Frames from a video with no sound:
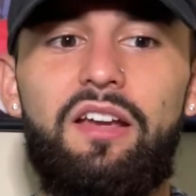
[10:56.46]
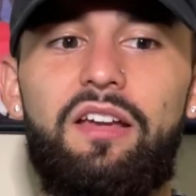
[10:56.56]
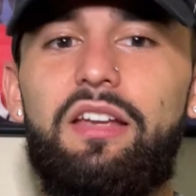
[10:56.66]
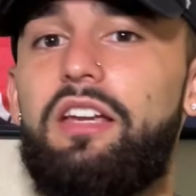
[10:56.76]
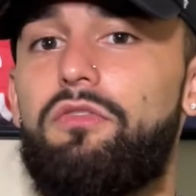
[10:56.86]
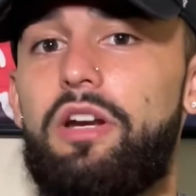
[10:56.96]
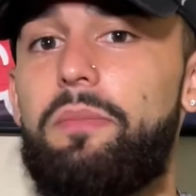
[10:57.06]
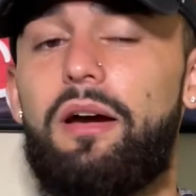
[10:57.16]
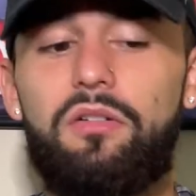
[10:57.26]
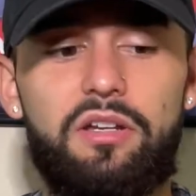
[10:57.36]
He could
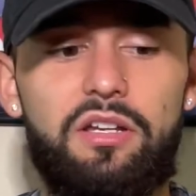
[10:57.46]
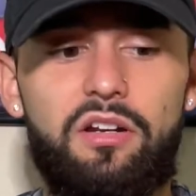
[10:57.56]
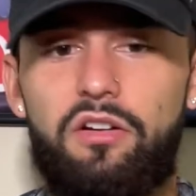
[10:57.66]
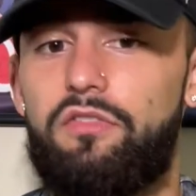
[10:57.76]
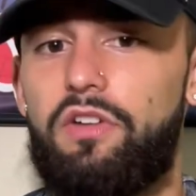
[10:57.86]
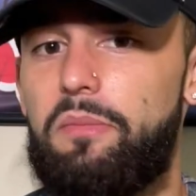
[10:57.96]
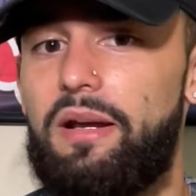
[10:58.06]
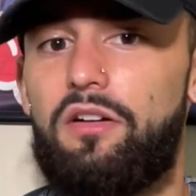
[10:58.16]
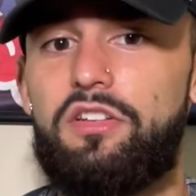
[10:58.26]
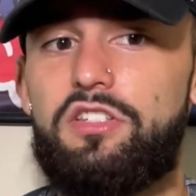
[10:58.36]
rebound.
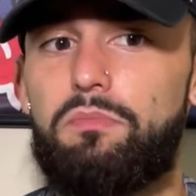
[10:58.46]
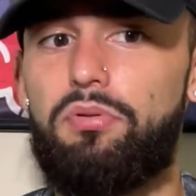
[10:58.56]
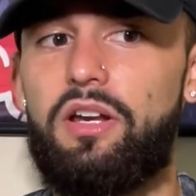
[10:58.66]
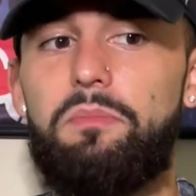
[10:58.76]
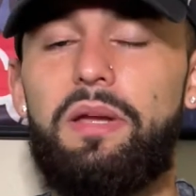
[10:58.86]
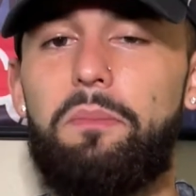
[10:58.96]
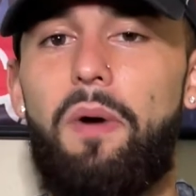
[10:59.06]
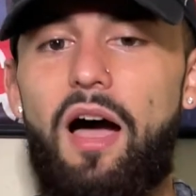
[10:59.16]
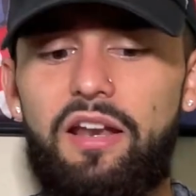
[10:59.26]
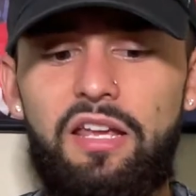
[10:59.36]
He's a pretty big
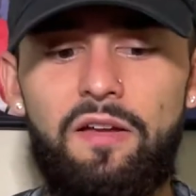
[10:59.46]
body.